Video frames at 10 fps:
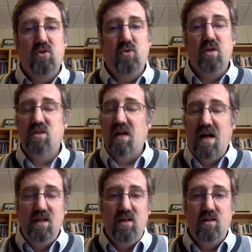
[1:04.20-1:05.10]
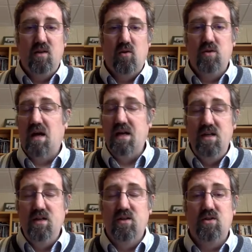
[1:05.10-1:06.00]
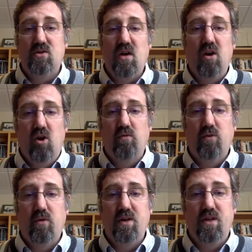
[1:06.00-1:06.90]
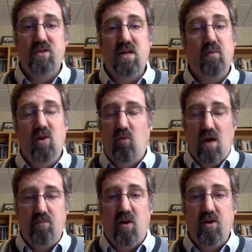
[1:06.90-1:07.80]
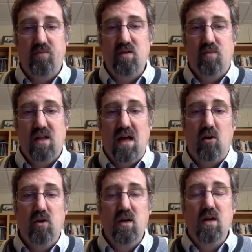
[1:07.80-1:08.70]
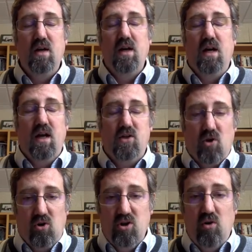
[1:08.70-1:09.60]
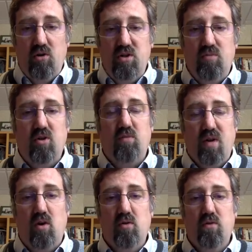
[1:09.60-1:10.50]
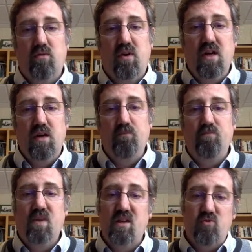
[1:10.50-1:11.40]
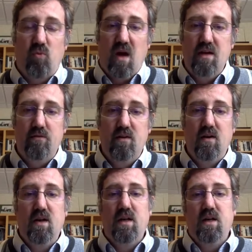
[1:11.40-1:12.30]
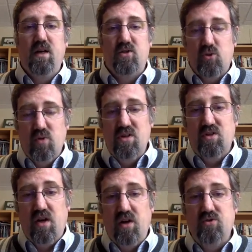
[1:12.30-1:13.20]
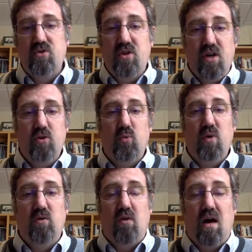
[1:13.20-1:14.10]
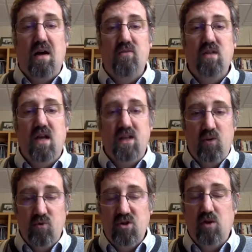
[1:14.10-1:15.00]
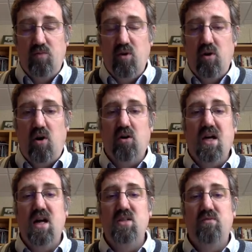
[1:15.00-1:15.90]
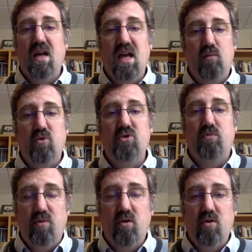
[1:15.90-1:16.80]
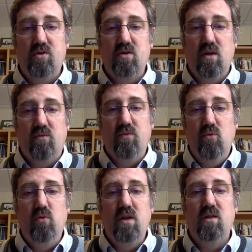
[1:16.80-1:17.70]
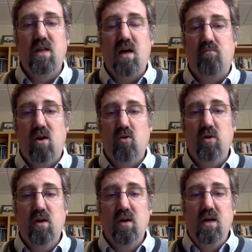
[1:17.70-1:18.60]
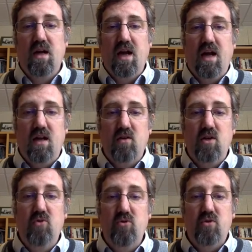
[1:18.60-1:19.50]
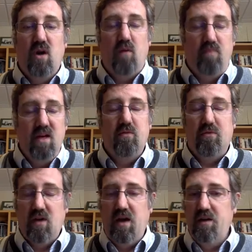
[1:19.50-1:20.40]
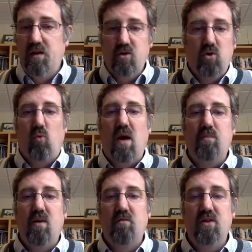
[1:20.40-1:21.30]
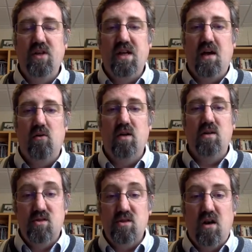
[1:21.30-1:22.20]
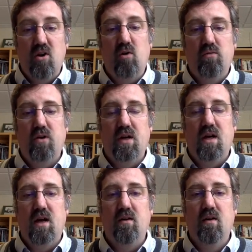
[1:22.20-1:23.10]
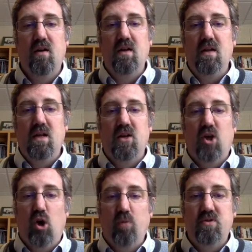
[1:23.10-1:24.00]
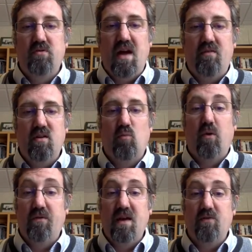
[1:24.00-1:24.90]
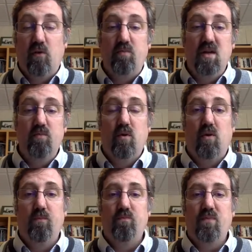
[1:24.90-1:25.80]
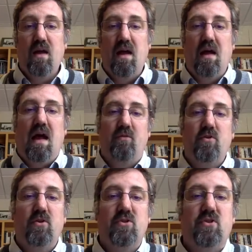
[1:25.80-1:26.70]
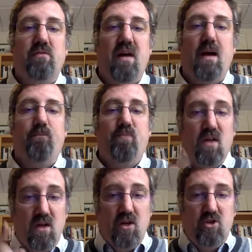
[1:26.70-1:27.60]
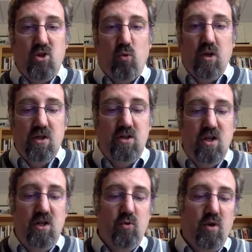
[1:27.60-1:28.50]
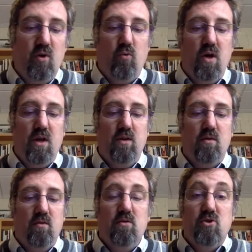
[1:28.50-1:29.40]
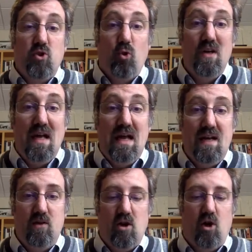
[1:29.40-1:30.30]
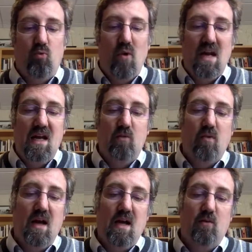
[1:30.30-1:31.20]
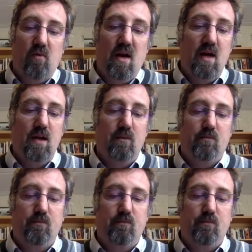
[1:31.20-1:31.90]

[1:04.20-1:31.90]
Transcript: So he said, I need to just start over with this. I'm going to wipe all the people out. And told Noah to build a boat for him, his wife, his 3 sons, their 3 wives, and then was going to put all kinds of animals and birds and food into that boat and use a big flood to wipe everything out and start over again in the hopes of having more faithful people after this event. So we're continuing with story 8 called Rain, Rain, Rain.